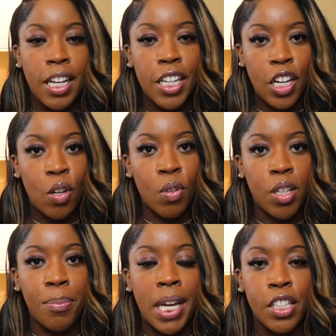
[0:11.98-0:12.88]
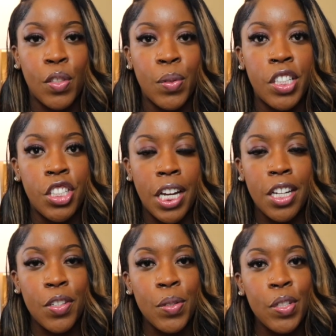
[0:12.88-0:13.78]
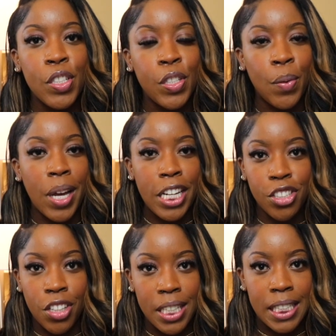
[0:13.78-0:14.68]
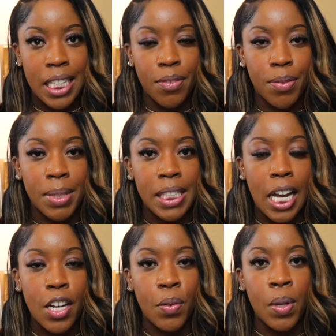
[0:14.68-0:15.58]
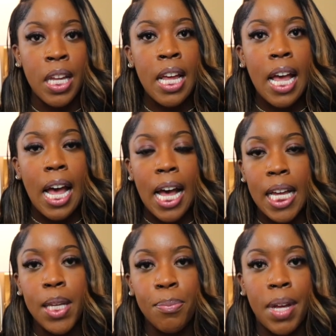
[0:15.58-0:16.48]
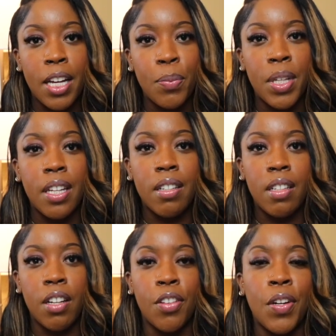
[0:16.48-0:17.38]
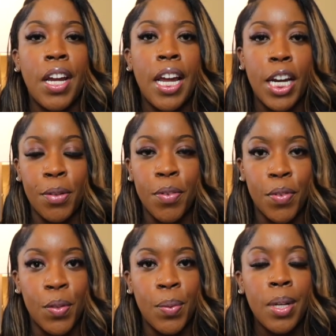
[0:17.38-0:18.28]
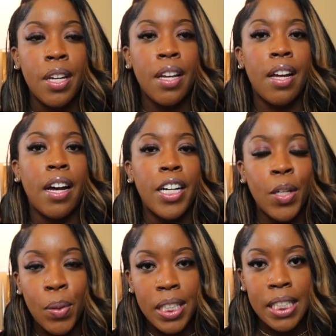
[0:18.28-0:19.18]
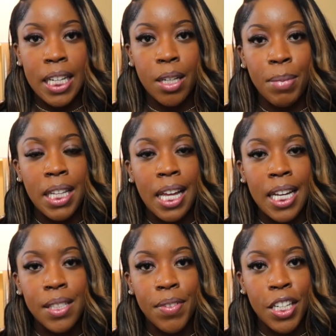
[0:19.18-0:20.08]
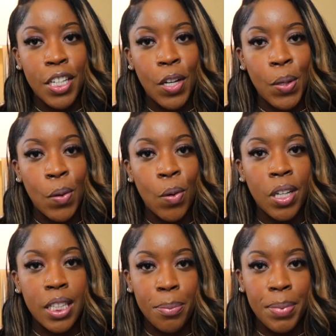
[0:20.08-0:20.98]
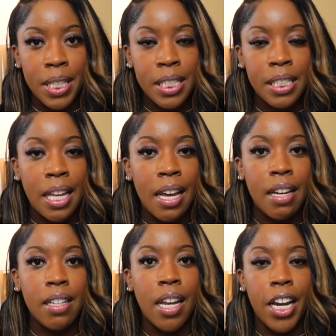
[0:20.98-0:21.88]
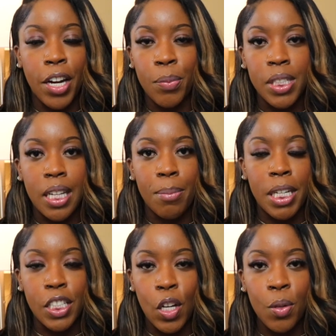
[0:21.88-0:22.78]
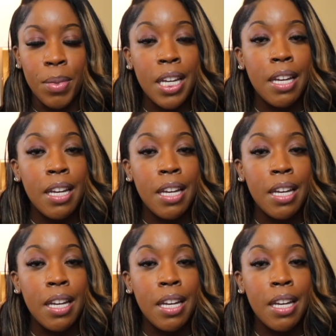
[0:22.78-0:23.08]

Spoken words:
Hey y'all, welcome back to the channel. So as you can see from the title, I am back with another hair review. I know I said in my last video on clip-ins that hair was not my scope,